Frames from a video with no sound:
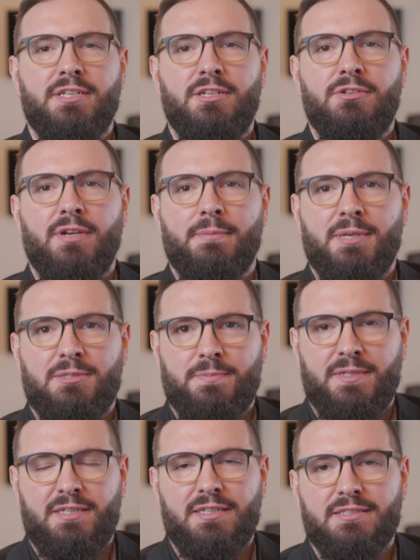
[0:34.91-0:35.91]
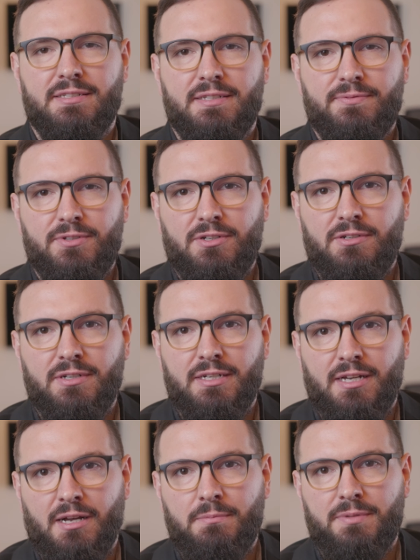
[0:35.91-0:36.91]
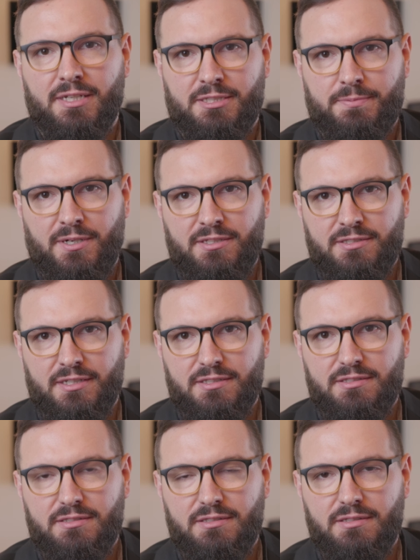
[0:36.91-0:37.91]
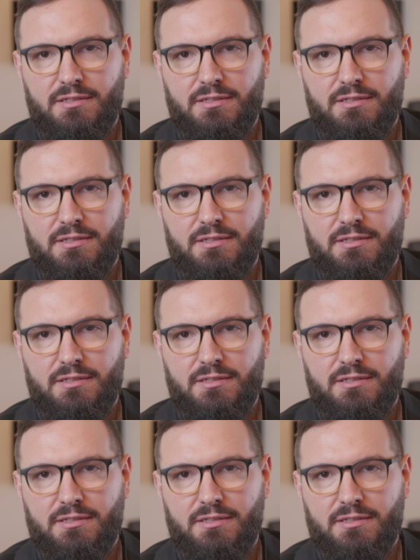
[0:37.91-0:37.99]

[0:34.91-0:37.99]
a new MSP is a difficult and complex process.